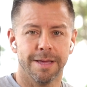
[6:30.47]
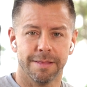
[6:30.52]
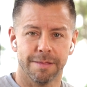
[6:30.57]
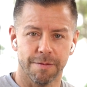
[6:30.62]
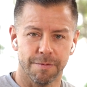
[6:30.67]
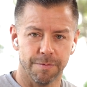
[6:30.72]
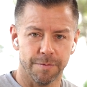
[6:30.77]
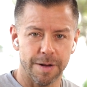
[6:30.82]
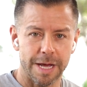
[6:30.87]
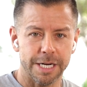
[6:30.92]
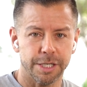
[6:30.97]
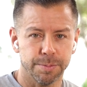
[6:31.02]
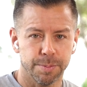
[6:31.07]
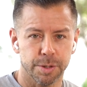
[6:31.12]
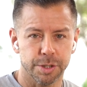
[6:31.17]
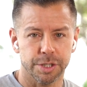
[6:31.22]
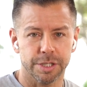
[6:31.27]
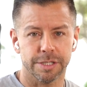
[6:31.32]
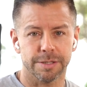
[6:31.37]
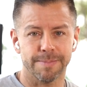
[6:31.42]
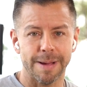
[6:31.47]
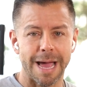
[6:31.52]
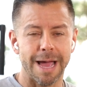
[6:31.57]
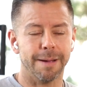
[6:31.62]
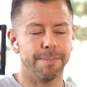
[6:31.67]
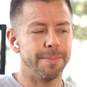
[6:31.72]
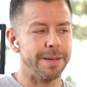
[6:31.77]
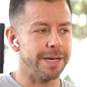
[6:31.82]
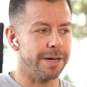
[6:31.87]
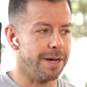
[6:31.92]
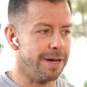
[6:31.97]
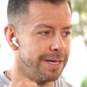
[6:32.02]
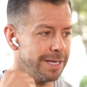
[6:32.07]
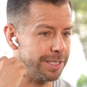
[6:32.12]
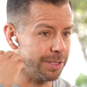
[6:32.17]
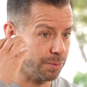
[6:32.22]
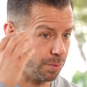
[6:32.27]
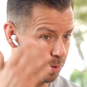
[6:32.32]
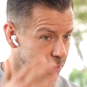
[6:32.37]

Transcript: the flesh pushes back because,